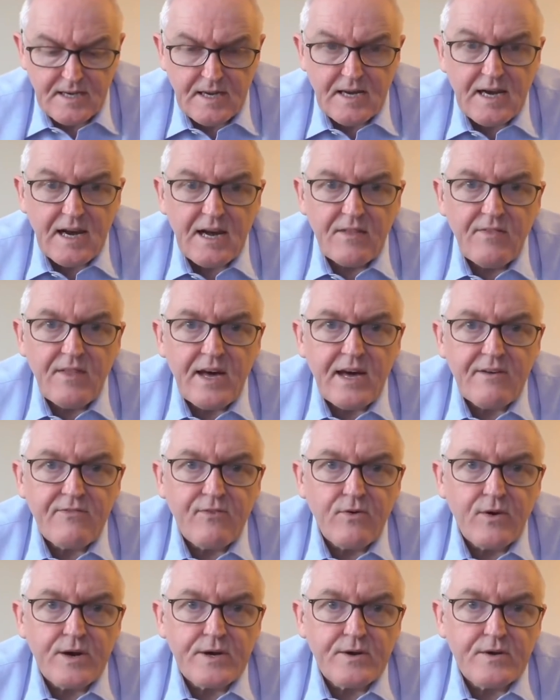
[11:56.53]
And
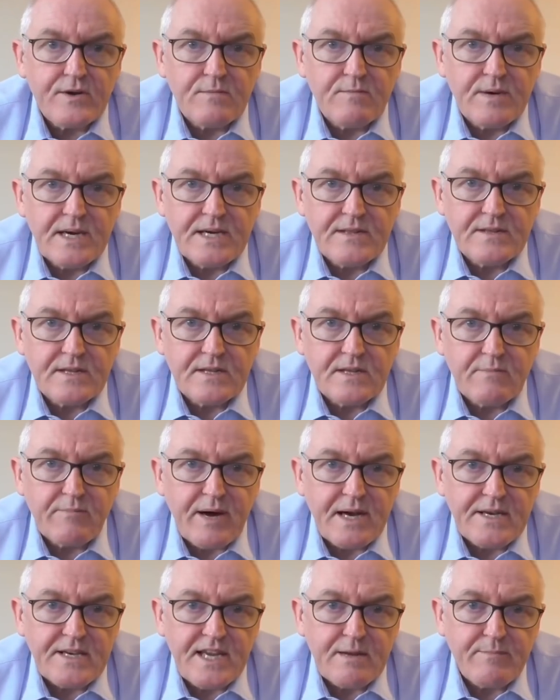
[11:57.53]
therefore, it could mean that the
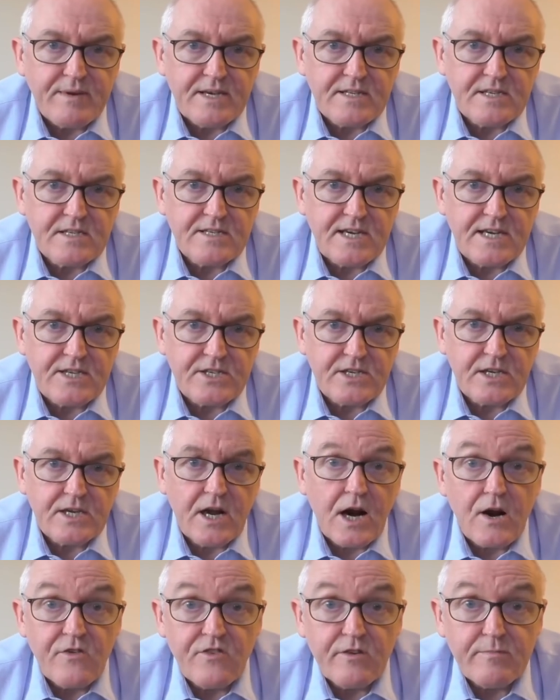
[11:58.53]
pandemic is essentially
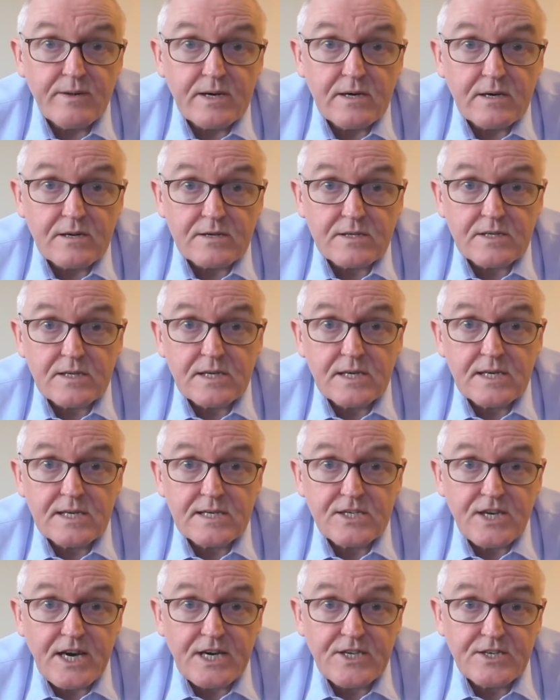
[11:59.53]
over, because
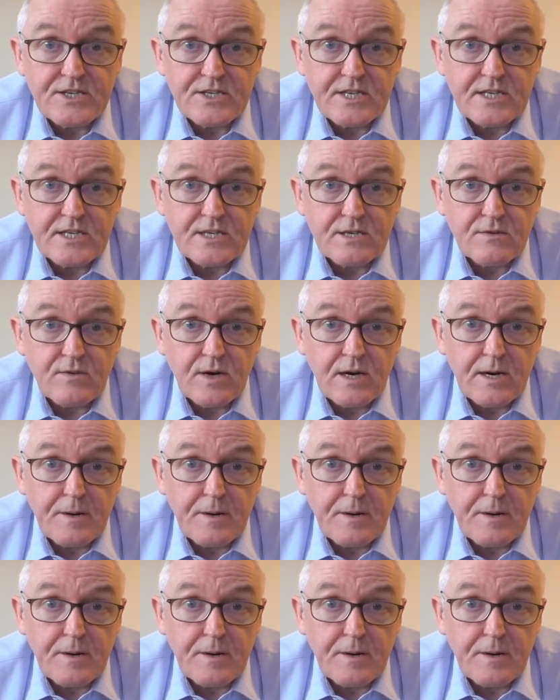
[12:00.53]
COVID changes into